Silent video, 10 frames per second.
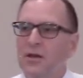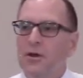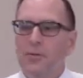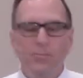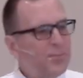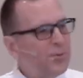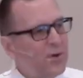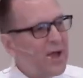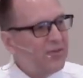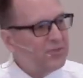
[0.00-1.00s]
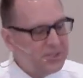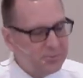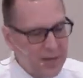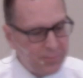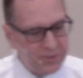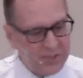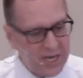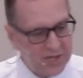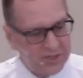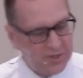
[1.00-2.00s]
A people who have this
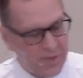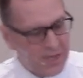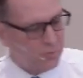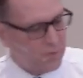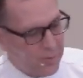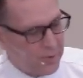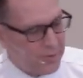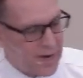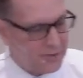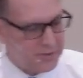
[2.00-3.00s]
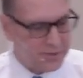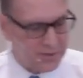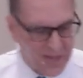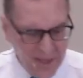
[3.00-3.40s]
reputation of being rebel rousers.